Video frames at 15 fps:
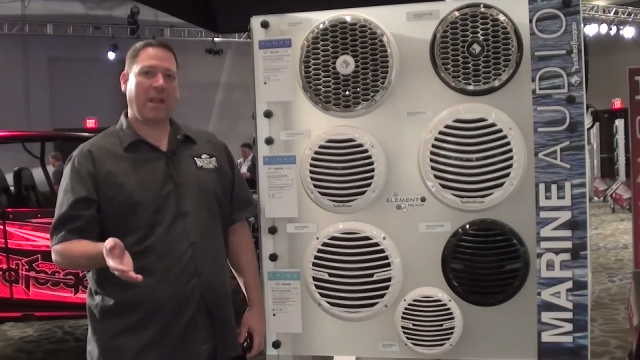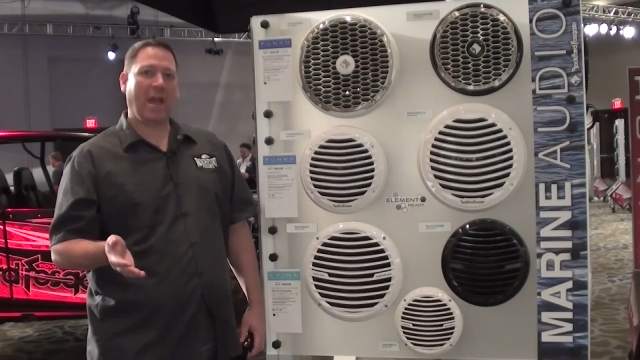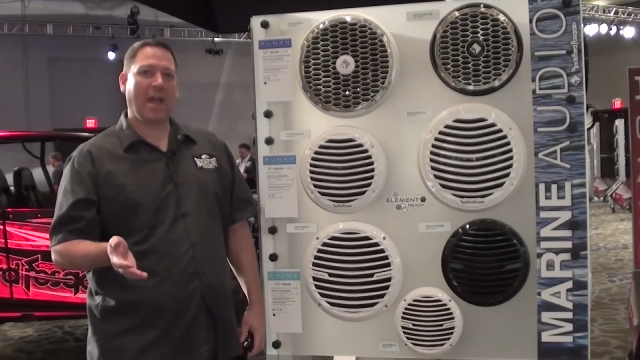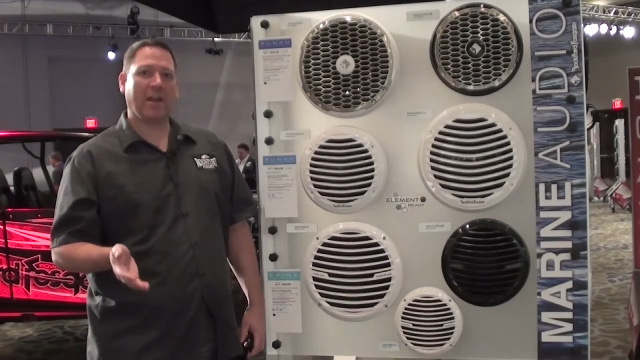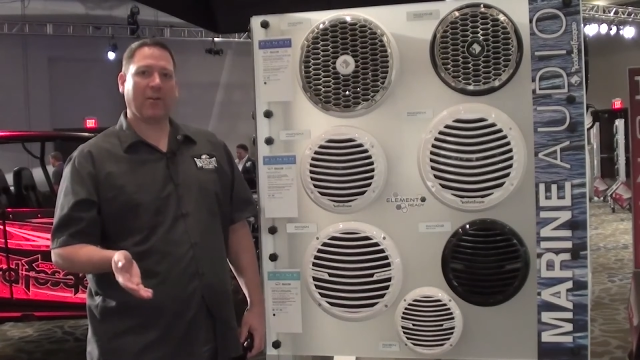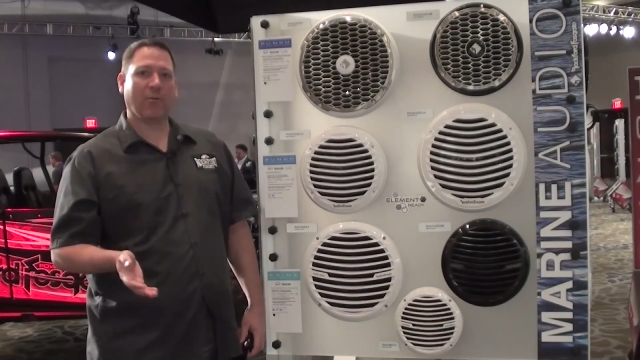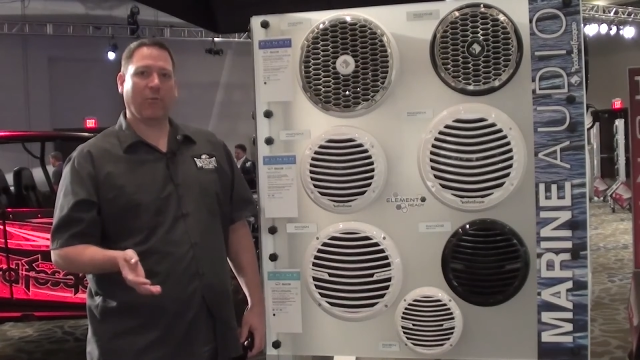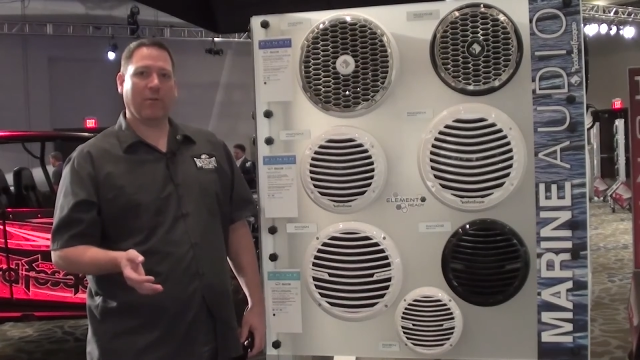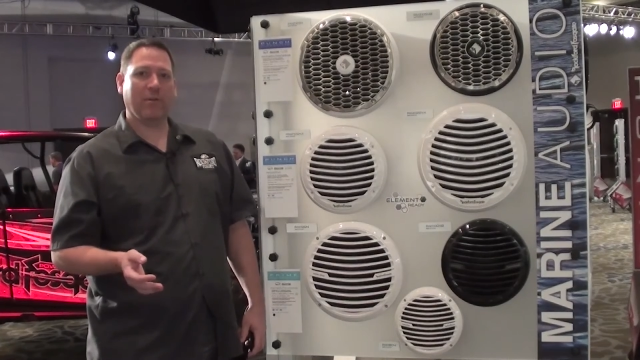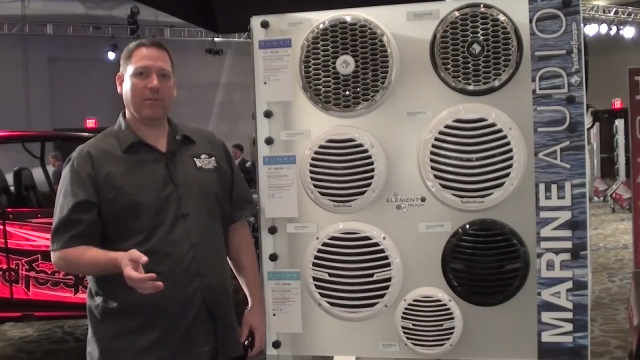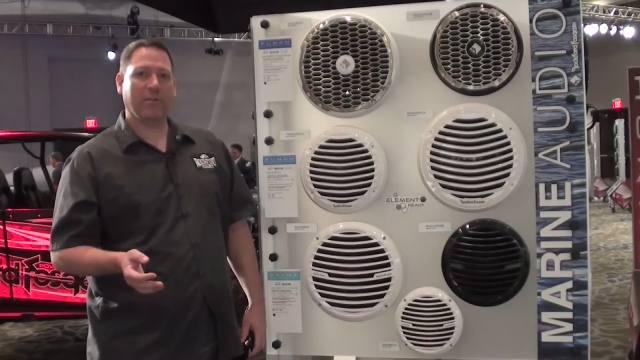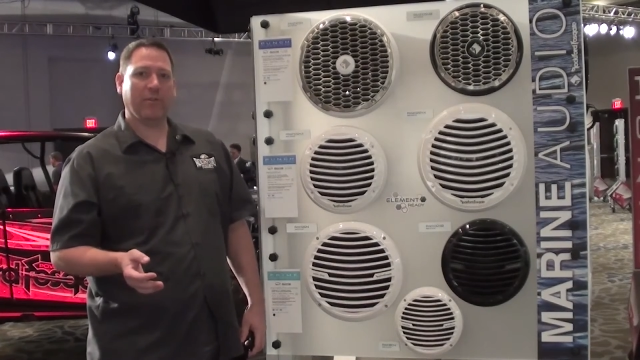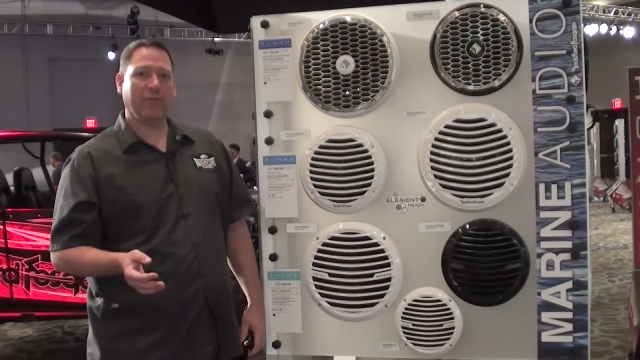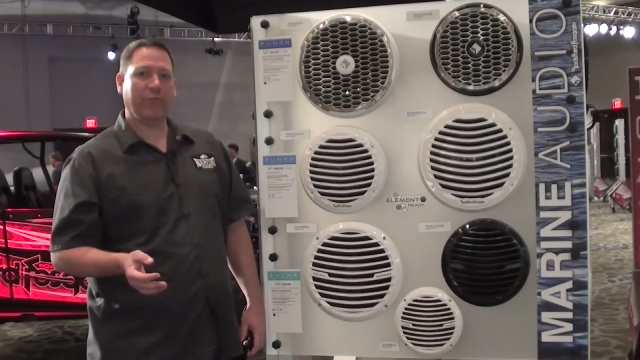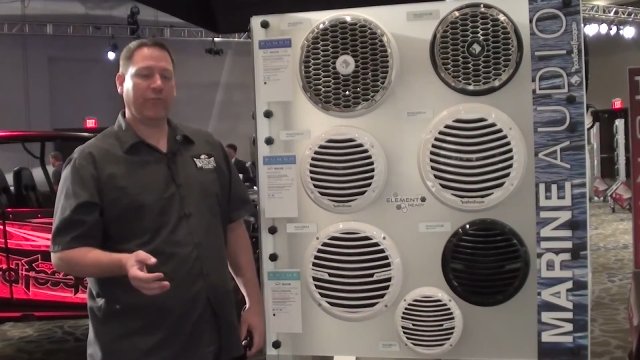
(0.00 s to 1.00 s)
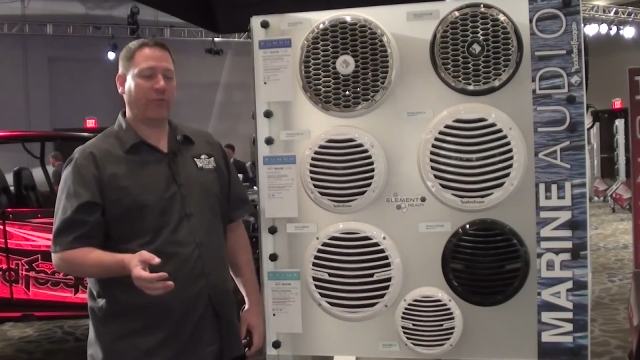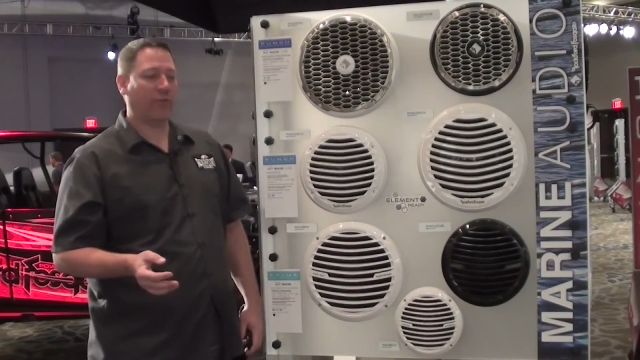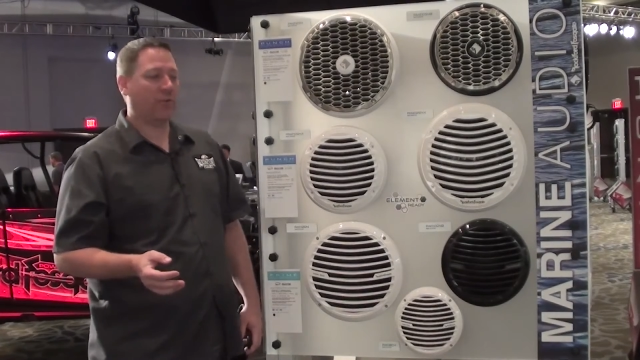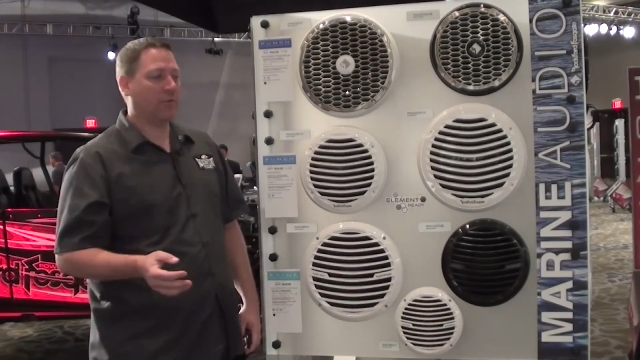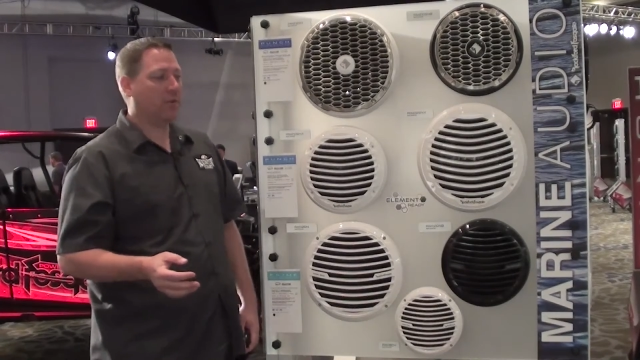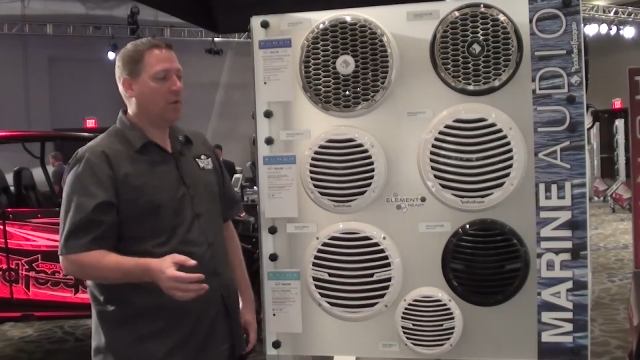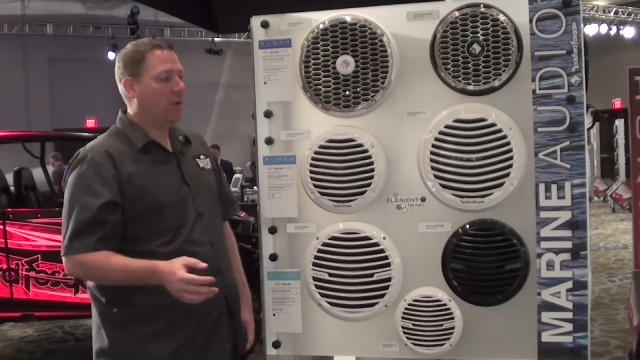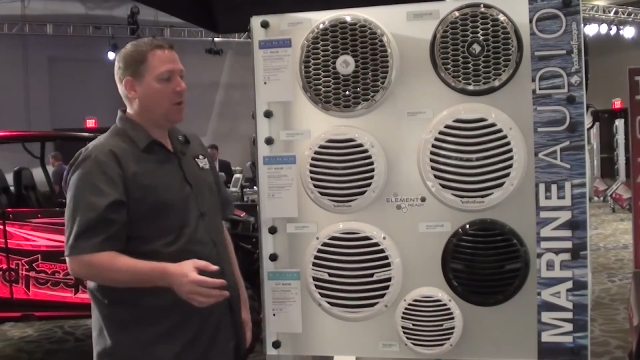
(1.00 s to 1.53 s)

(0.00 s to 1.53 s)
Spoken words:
category this year,